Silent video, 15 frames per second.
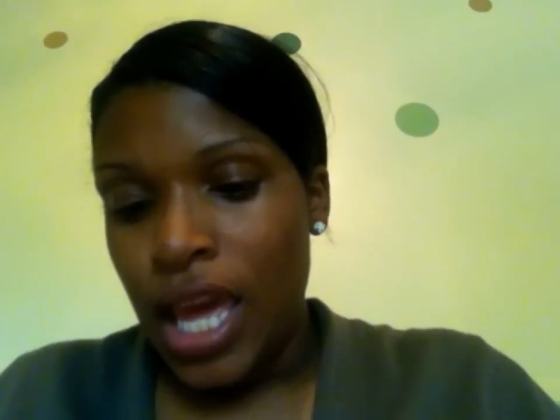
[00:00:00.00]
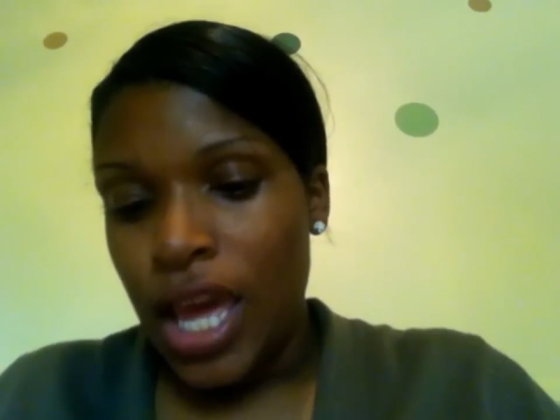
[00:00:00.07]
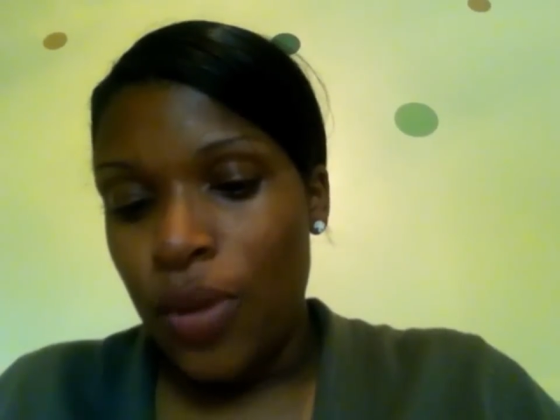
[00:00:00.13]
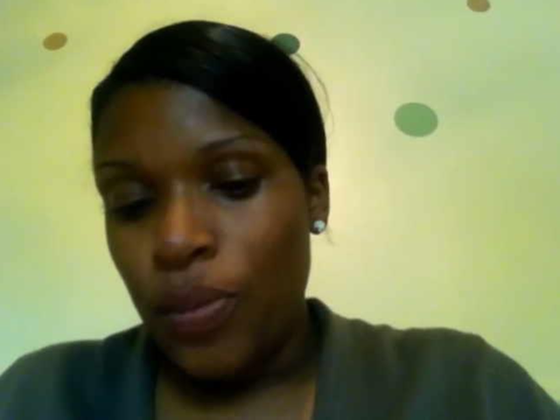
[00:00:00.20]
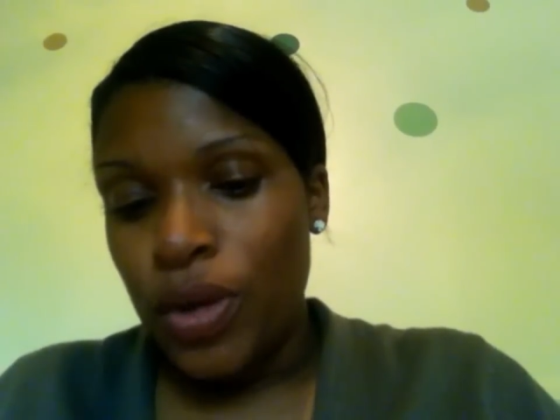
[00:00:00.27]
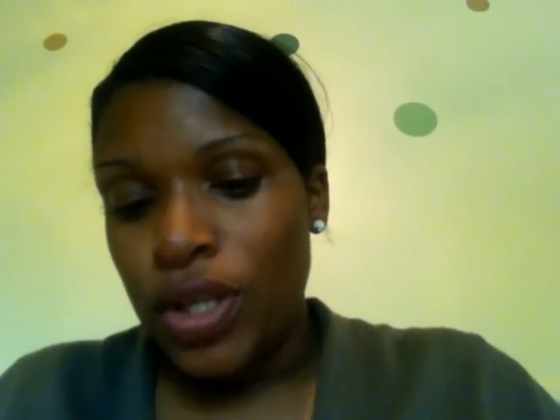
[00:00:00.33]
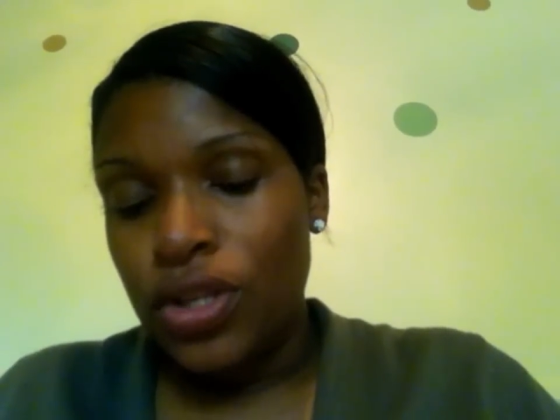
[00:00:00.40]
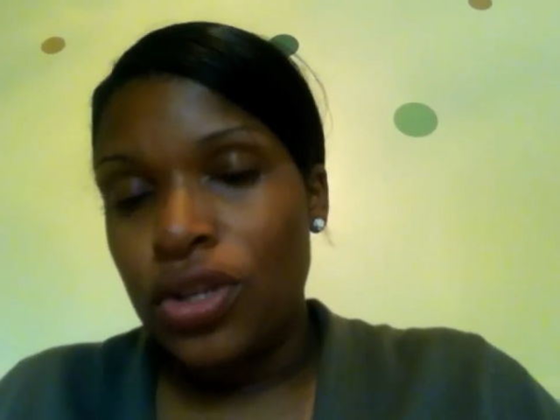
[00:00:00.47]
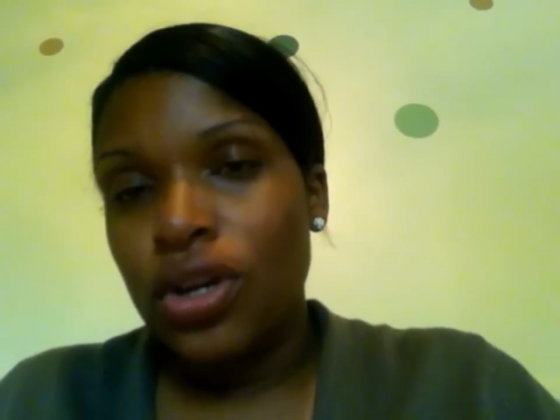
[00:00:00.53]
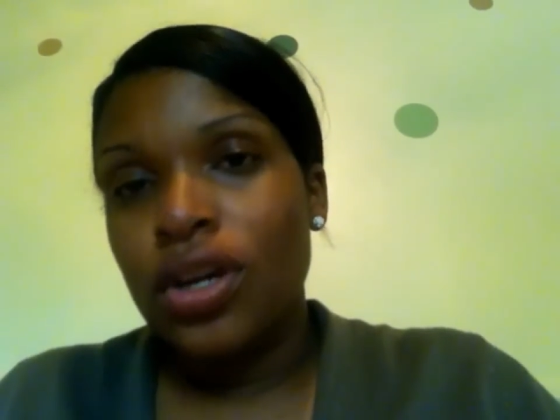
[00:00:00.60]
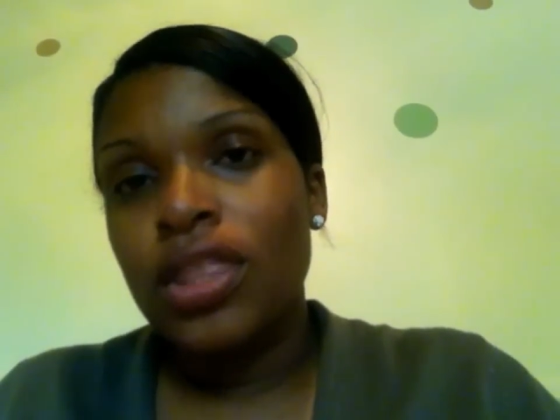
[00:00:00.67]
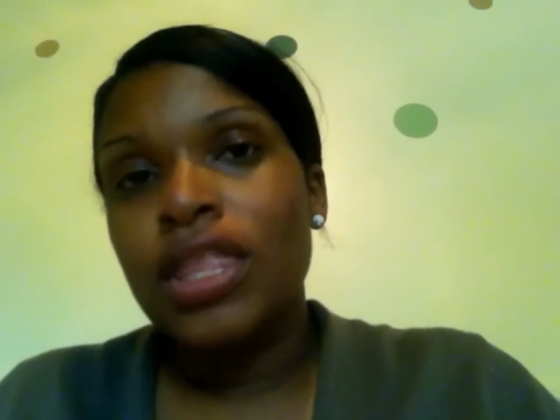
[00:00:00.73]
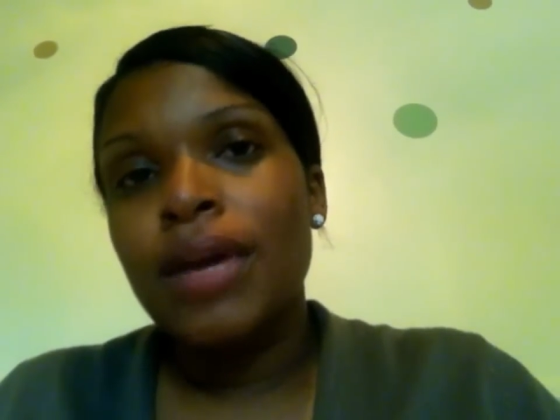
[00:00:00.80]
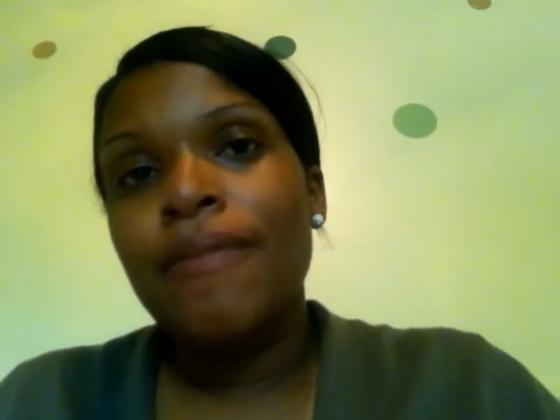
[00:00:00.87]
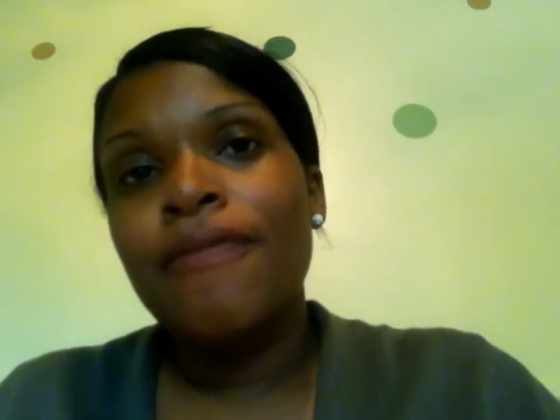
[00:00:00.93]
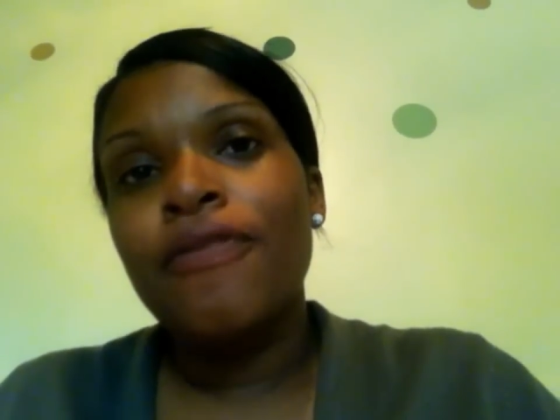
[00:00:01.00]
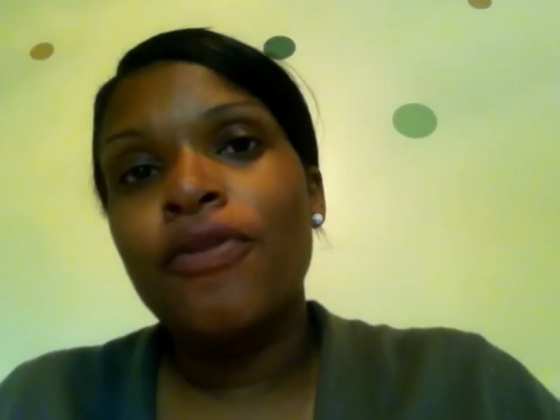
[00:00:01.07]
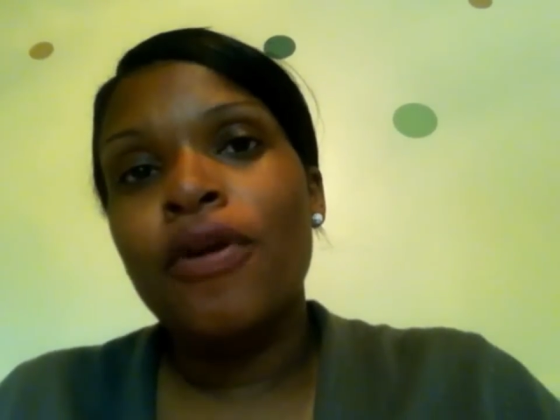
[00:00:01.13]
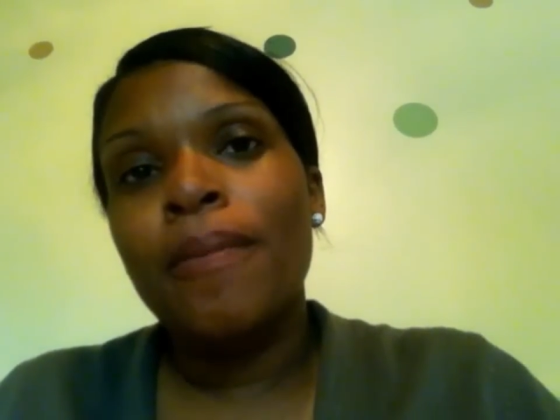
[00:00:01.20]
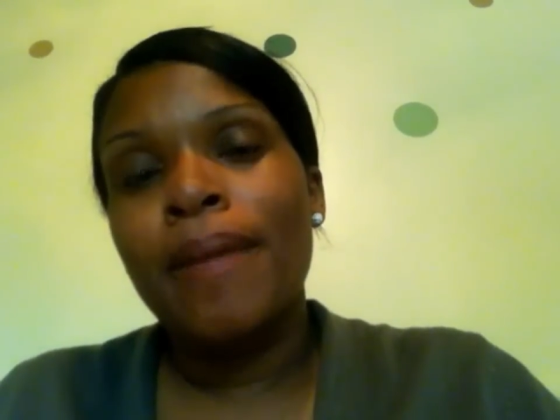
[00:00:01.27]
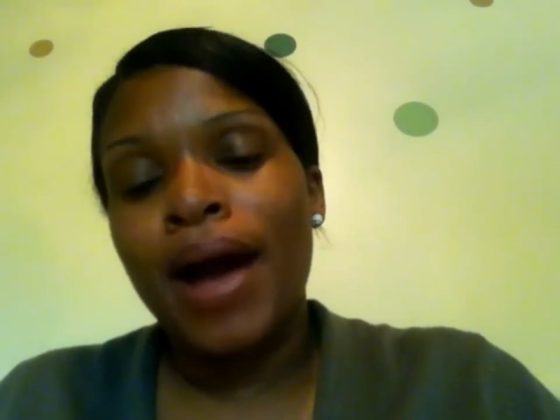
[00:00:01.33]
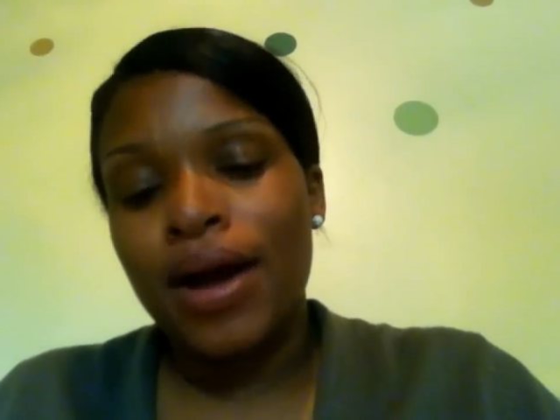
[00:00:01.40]
And we took them
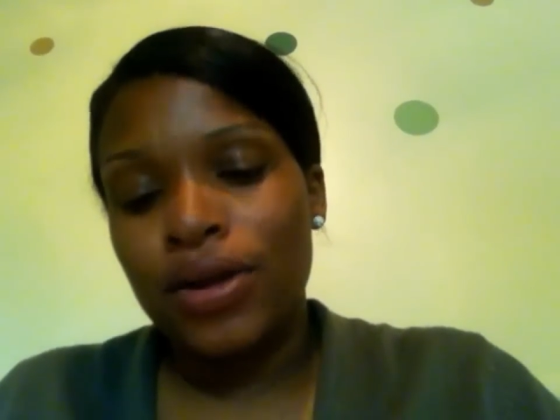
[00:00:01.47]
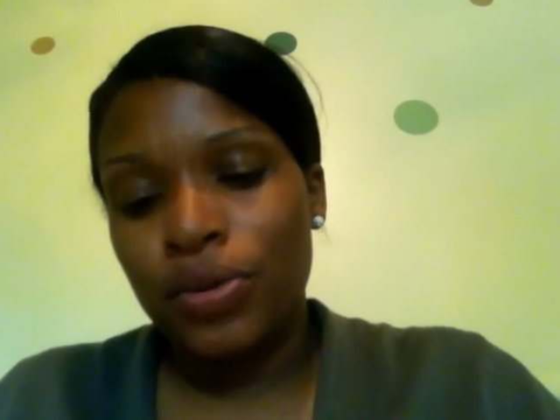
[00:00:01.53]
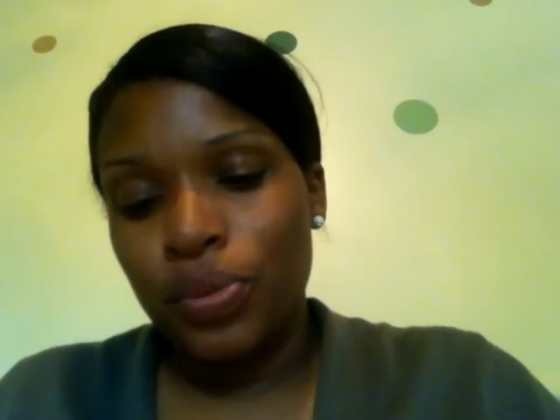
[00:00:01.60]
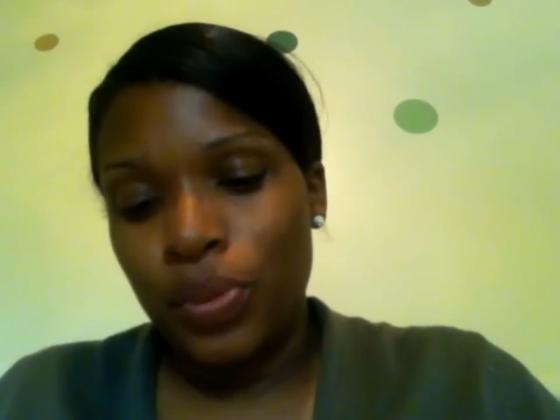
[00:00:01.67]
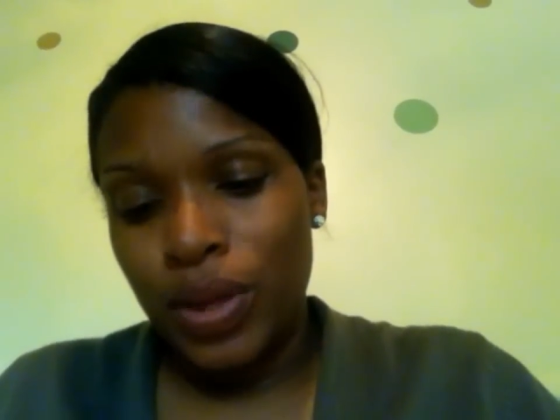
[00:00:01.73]
for about a